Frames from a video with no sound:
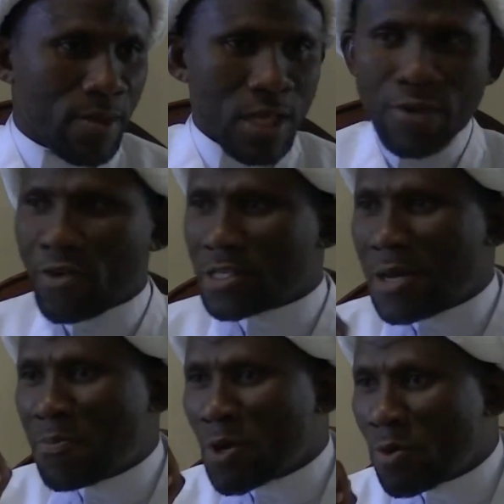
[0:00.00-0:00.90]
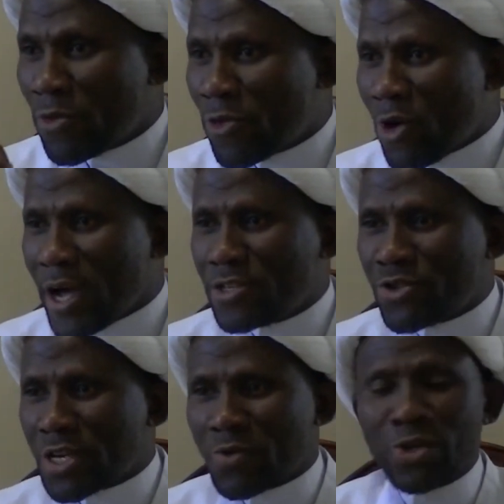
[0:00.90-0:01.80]
That for example, before I
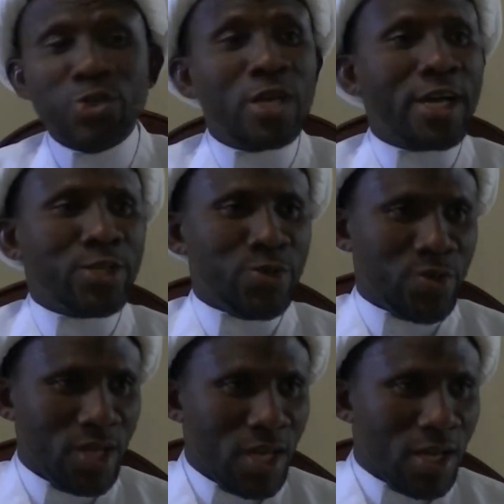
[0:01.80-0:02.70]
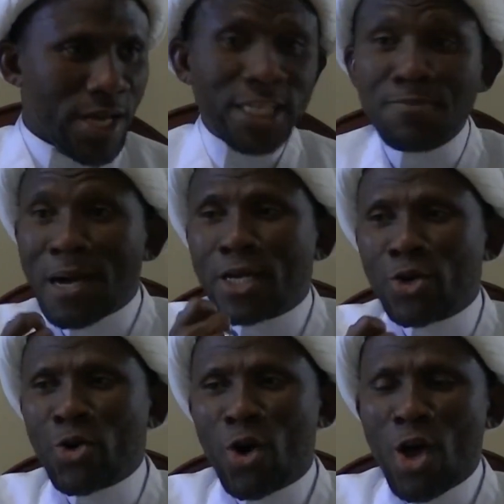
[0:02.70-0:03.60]
drink, what should I do? It's
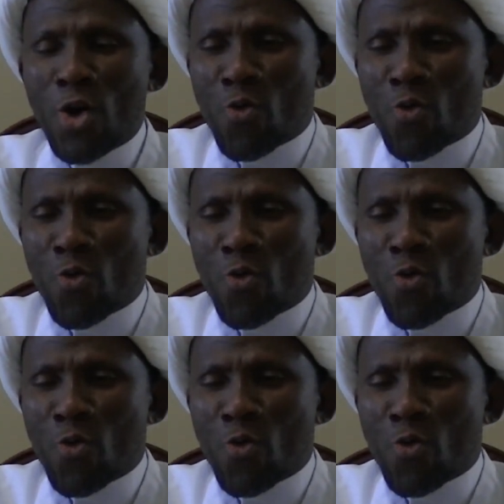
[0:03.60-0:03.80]
macro.